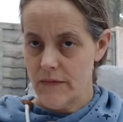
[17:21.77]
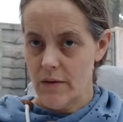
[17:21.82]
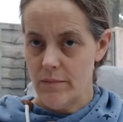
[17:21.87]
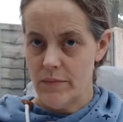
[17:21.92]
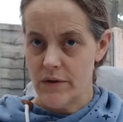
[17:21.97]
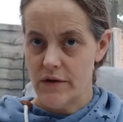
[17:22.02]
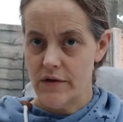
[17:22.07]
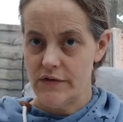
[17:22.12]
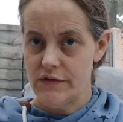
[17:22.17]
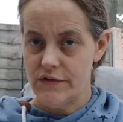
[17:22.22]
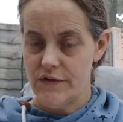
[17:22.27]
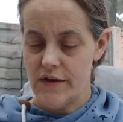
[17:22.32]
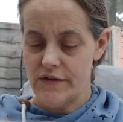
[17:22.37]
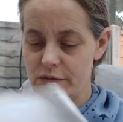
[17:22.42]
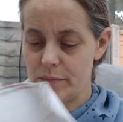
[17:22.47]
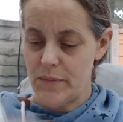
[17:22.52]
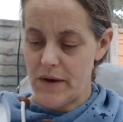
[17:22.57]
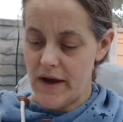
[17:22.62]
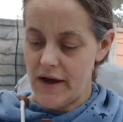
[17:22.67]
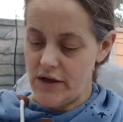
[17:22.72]
because there's a
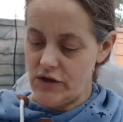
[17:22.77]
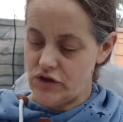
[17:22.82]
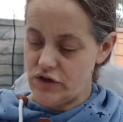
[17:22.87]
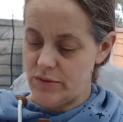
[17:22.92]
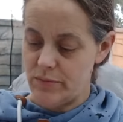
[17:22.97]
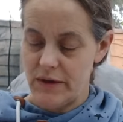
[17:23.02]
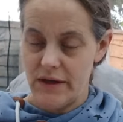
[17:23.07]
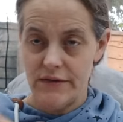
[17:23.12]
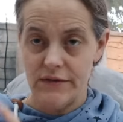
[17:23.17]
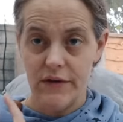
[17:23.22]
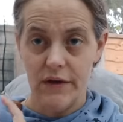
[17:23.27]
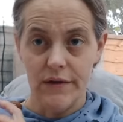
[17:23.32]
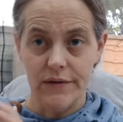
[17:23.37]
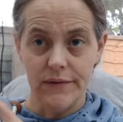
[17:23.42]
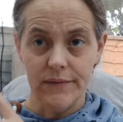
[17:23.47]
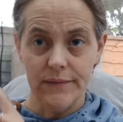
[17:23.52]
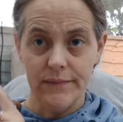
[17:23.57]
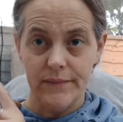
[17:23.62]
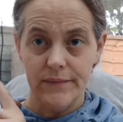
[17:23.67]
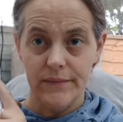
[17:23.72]
page and a bit done,
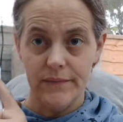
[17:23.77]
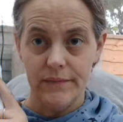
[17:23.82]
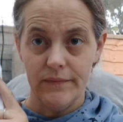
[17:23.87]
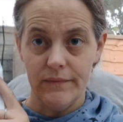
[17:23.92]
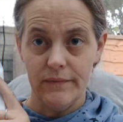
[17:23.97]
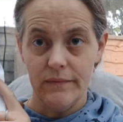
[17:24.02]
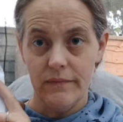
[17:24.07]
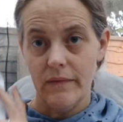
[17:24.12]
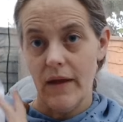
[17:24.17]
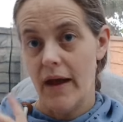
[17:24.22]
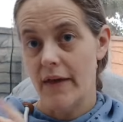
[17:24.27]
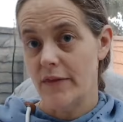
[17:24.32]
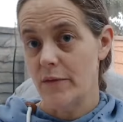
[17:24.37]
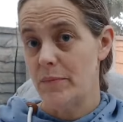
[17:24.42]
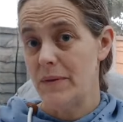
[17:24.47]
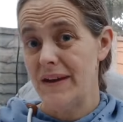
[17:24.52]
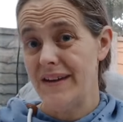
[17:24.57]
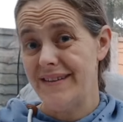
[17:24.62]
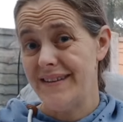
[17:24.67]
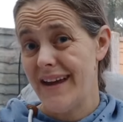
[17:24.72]
and the
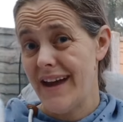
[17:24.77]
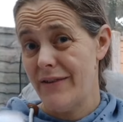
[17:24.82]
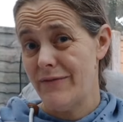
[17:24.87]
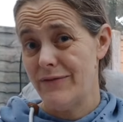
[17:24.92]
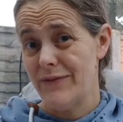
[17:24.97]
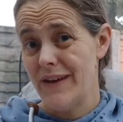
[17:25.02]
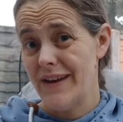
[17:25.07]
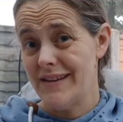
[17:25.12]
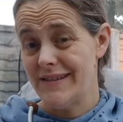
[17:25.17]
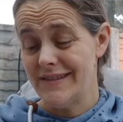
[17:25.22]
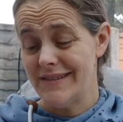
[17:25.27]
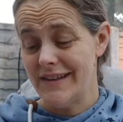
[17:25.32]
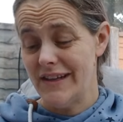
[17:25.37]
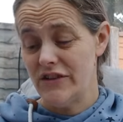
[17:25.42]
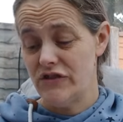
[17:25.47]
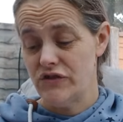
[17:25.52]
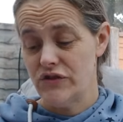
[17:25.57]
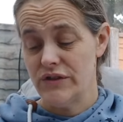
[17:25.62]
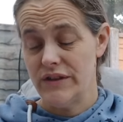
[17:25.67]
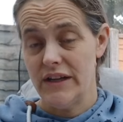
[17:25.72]
PDF is
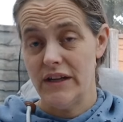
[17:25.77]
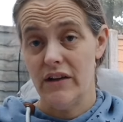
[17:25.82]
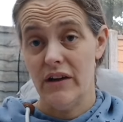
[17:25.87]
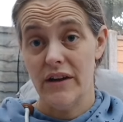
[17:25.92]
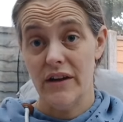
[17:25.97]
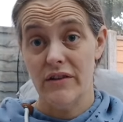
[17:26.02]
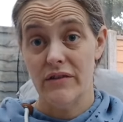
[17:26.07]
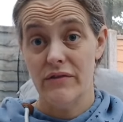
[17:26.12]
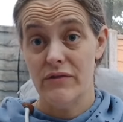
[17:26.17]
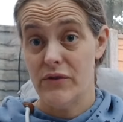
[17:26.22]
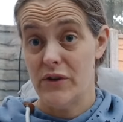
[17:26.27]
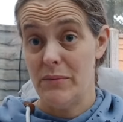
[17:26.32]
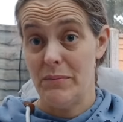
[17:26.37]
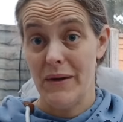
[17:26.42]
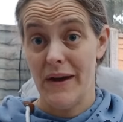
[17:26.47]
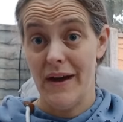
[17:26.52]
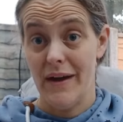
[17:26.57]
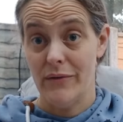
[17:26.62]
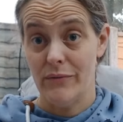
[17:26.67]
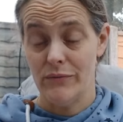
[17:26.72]
literally like
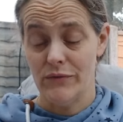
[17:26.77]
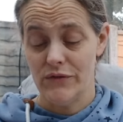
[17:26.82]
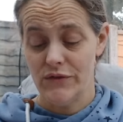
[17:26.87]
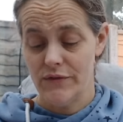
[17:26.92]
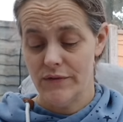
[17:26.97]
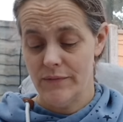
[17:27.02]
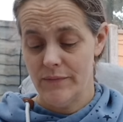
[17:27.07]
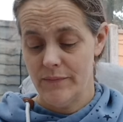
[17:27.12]
£3.